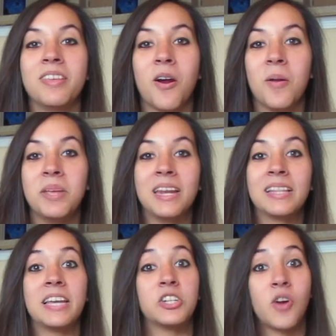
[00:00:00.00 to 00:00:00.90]
they are
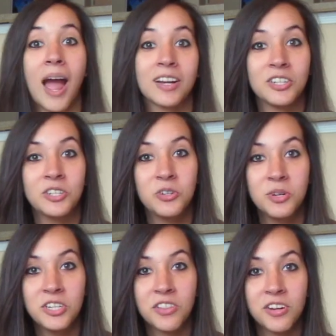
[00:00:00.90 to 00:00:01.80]
immediately attracted to
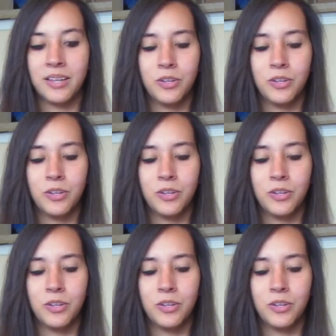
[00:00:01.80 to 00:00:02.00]
each other.